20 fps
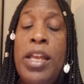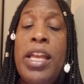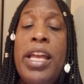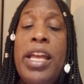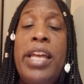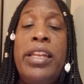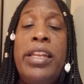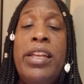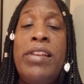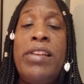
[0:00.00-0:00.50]

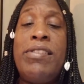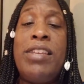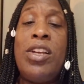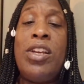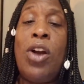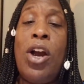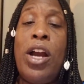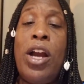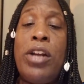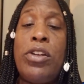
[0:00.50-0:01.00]
It is the
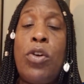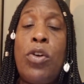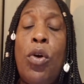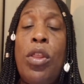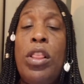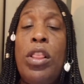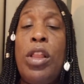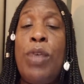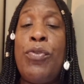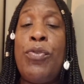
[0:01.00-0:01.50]
heart or
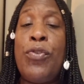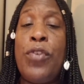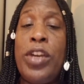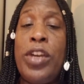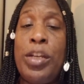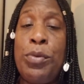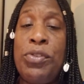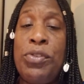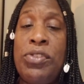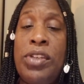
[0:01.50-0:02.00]
the love
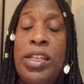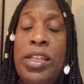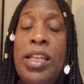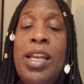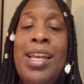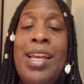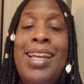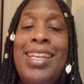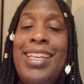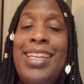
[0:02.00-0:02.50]
frequency,
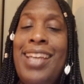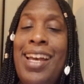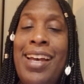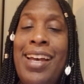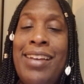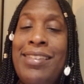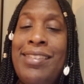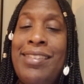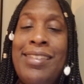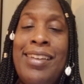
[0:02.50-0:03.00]

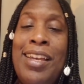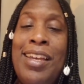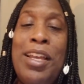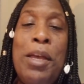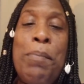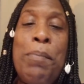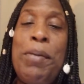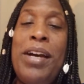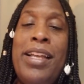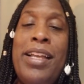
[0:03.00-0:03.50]
yes.
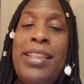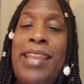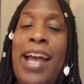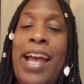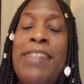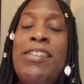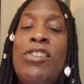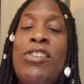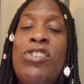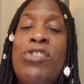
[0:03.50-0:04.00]
But
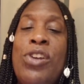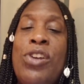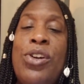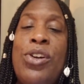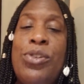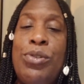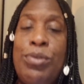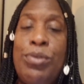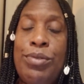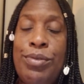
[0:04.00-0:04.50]
that's
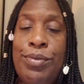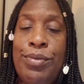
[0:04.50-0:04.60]
external.